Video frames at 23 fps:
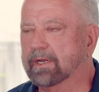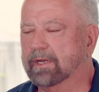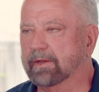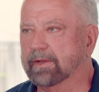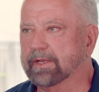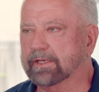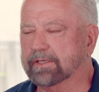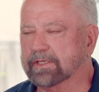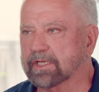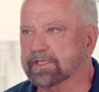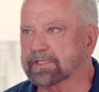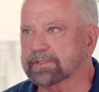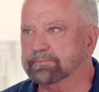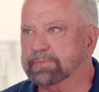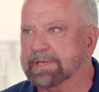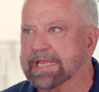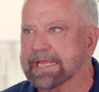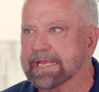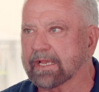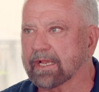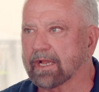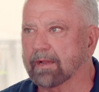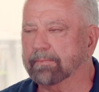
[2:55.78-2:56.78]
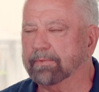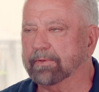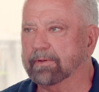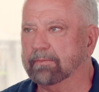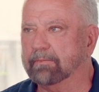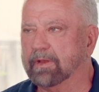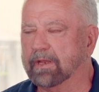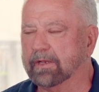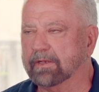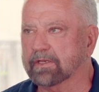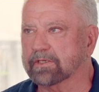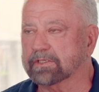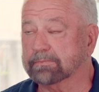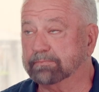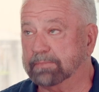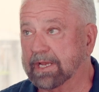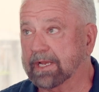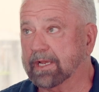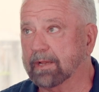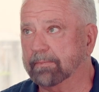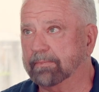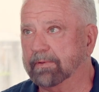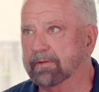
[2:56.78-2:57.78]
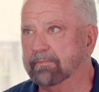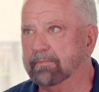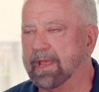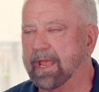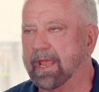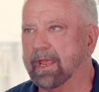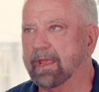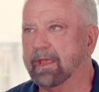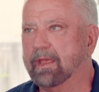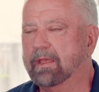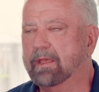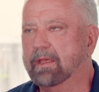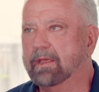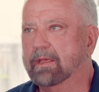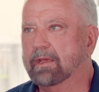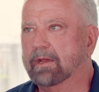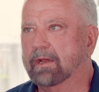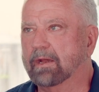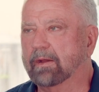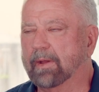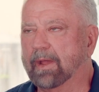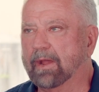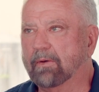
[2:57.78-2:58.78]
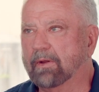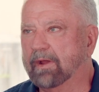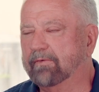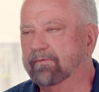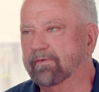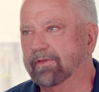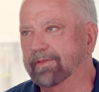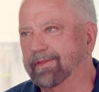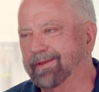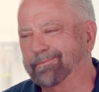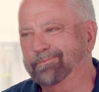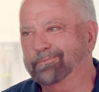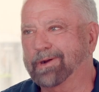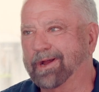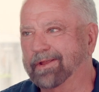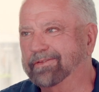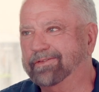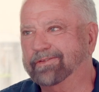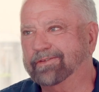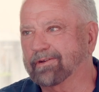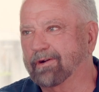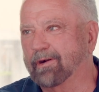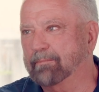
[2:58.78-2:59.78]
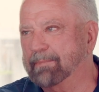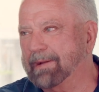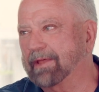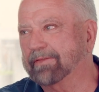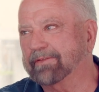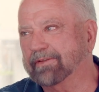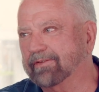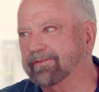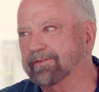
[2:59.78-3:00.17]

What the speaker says: It does pick up in May. However, the months are about